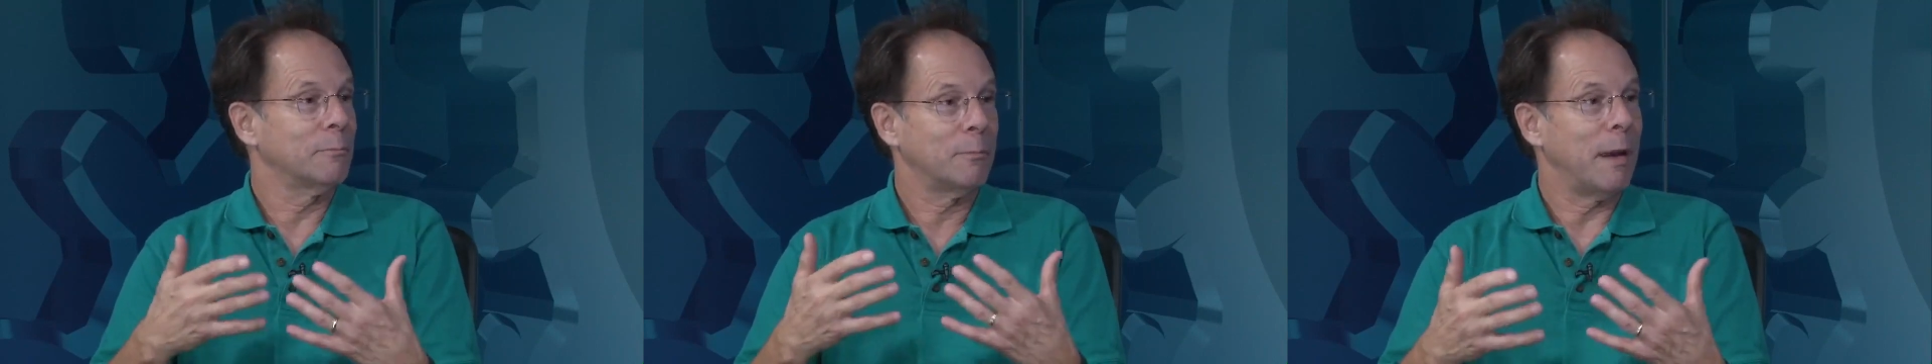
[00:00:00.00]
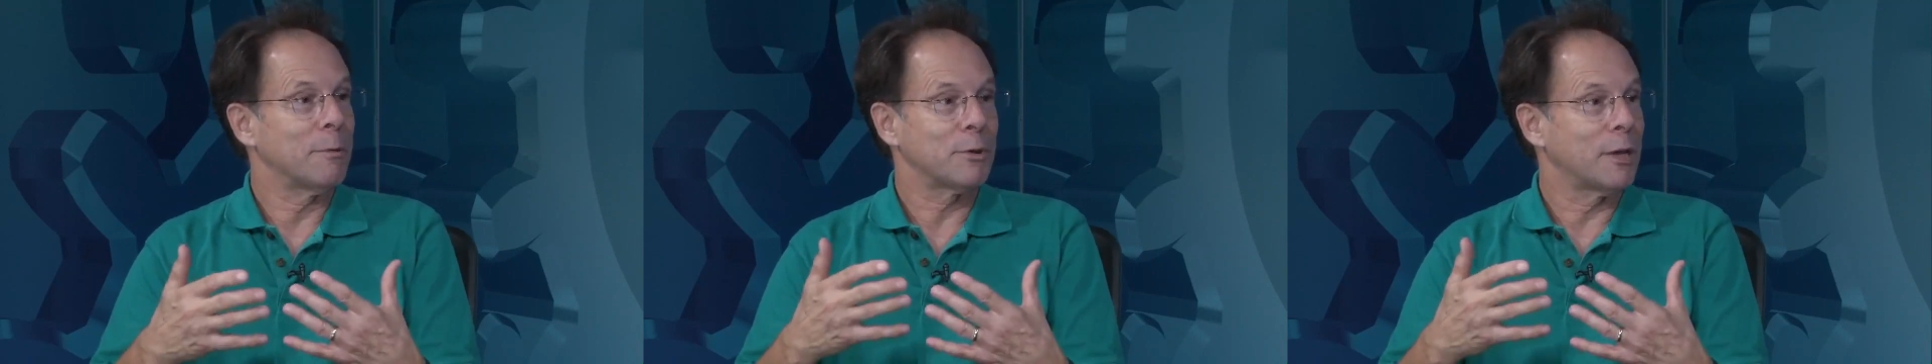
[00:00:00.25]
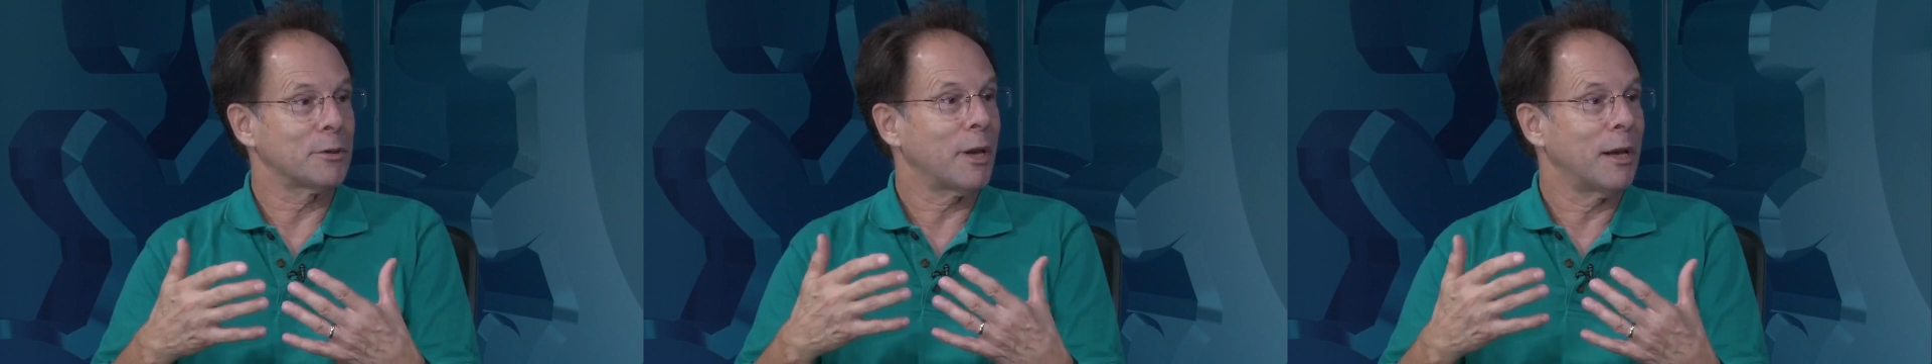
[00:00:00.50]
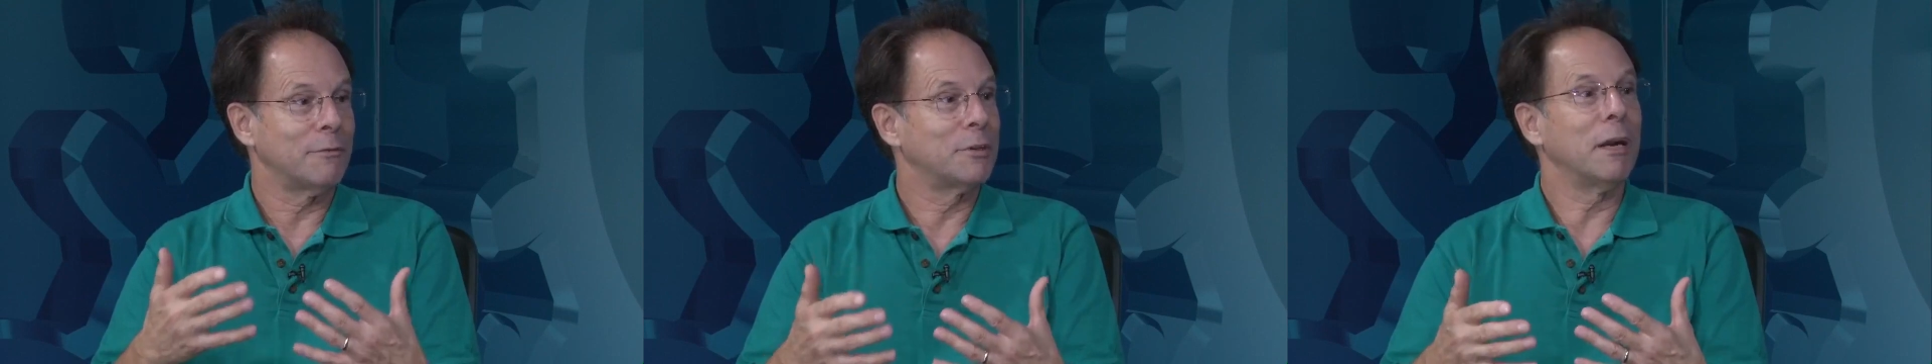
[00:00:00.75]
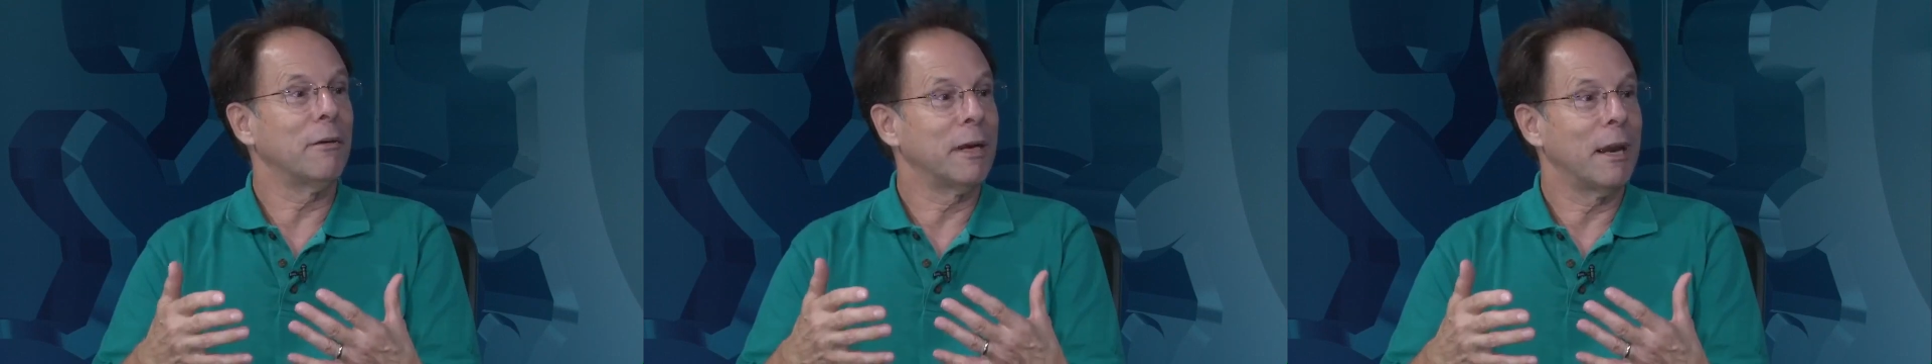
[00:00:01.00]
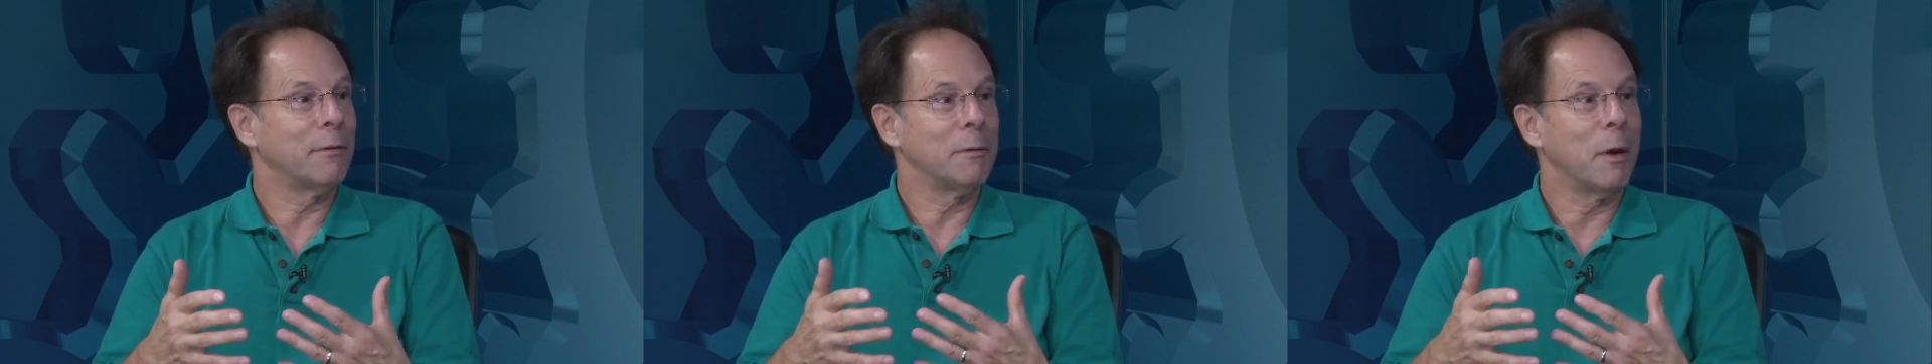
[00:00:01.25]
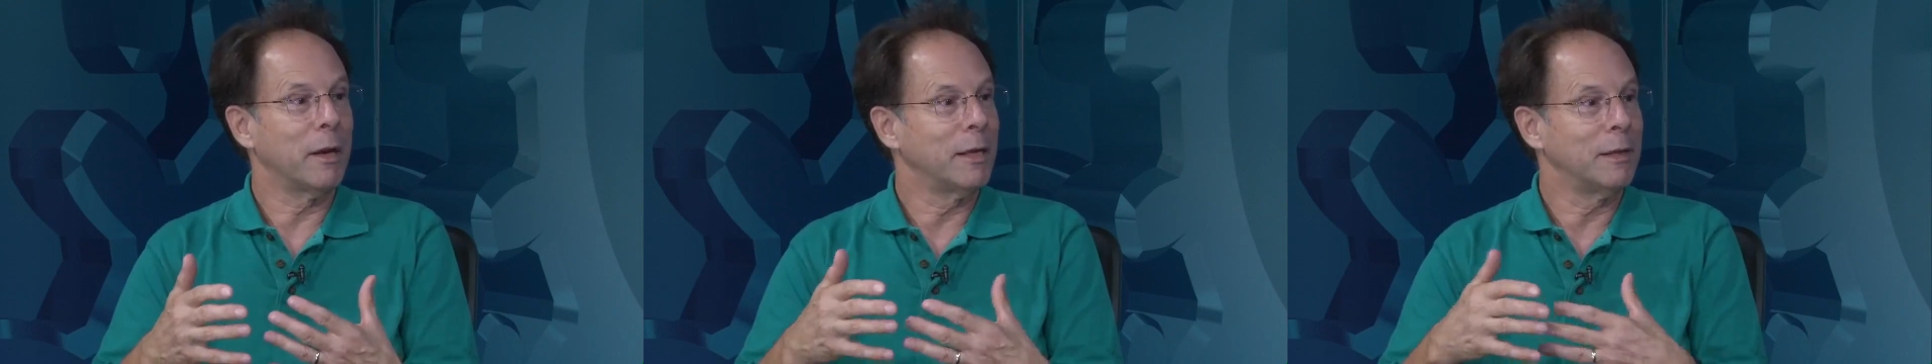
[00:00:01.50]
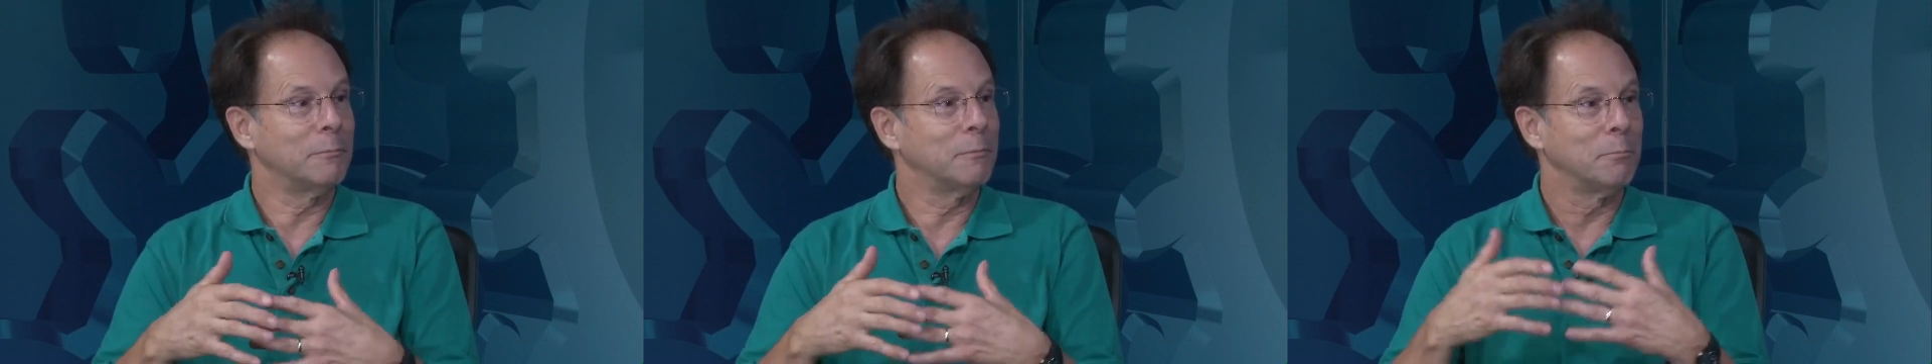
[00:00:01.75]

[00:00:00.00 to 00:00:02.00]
Amazon's kind of daring everybody